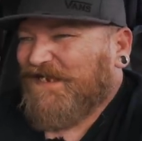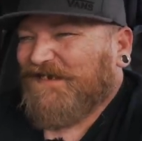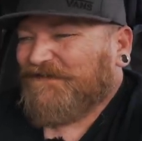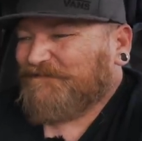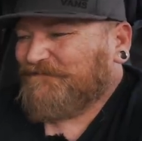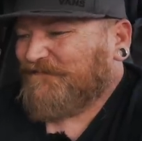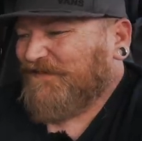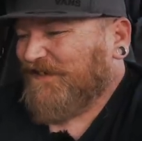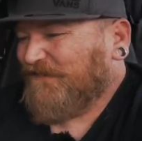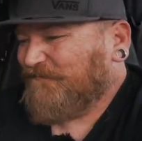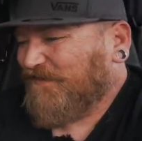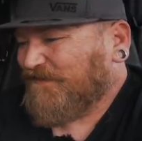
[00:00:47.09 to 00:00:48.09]
Yeah,
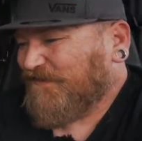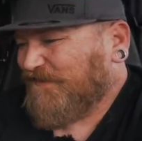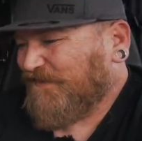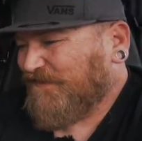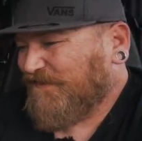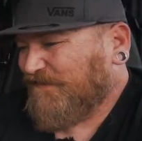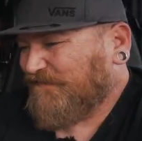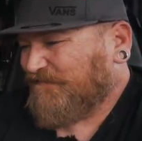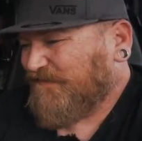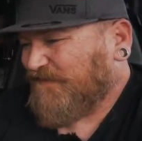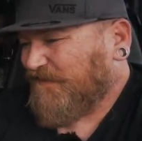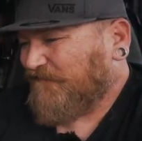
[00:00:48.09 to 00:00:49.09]
yeah, a bunch of
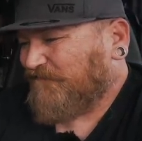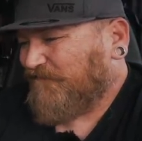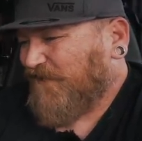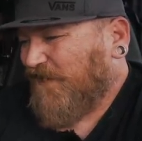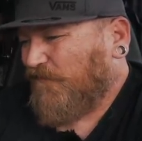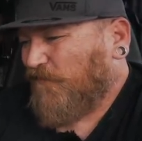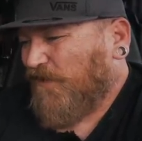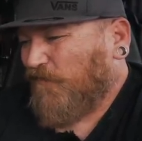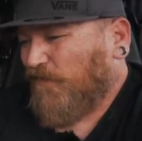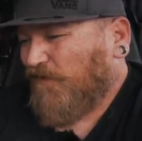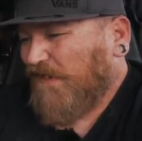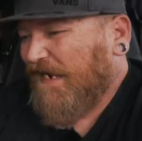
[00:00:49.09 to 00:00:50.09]
stuff not where
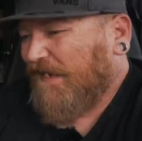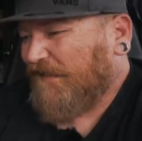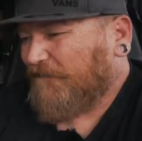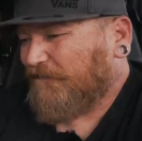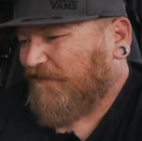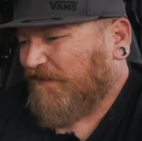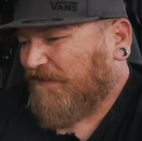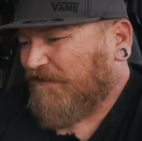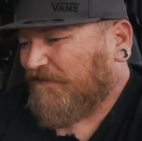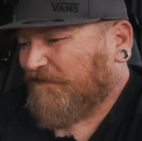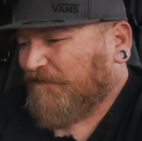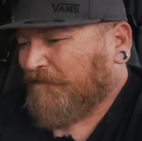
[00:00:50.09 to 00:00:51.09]
we're at, but
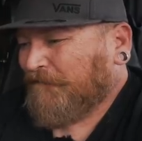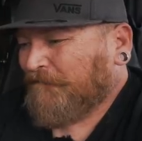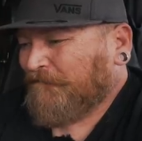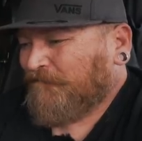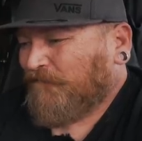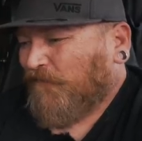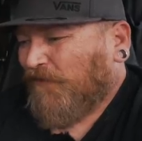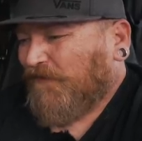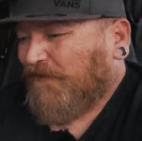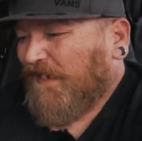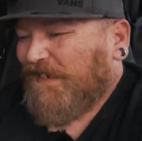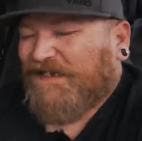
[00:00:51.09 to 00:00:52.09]
Mm-mm.
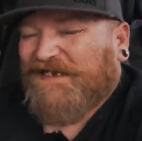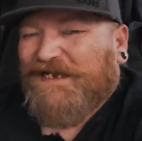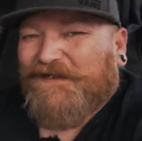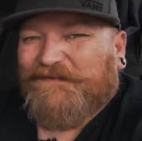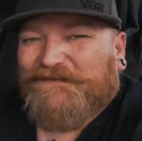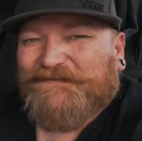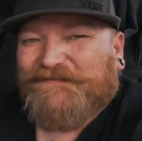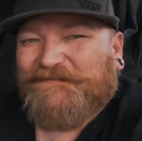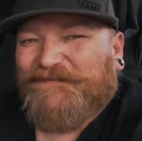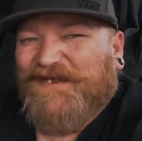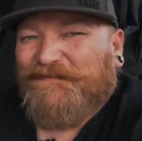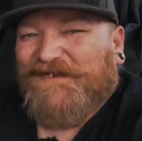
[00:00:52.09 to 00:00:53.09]
we're hanging out
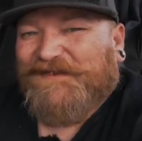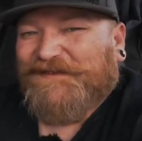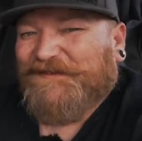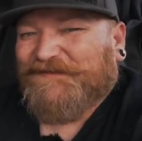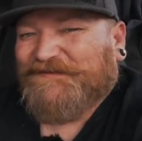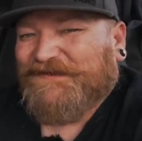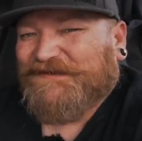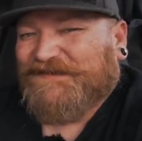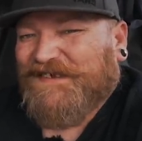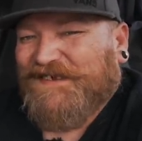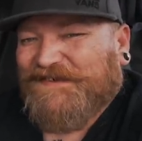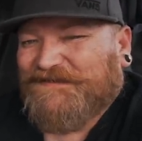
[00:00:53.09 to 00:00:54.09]
maybe another six
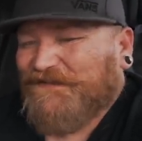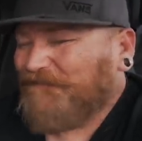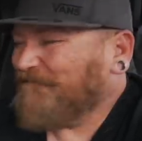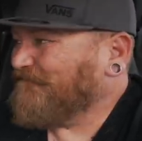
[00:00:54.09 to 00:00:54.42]
days.